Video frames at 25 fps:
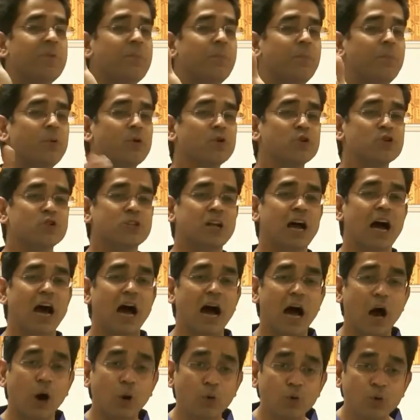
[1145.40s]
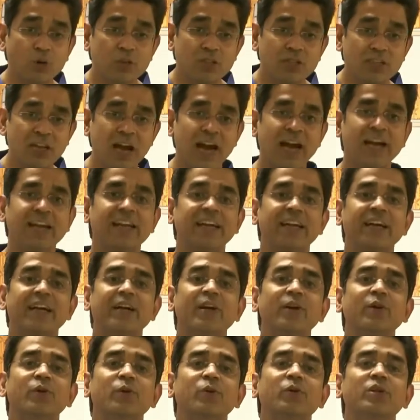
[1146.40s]
be pushed outside
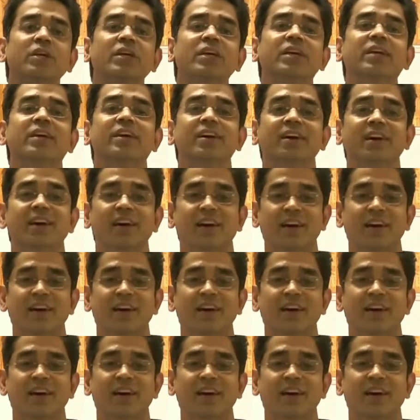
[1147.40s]
into the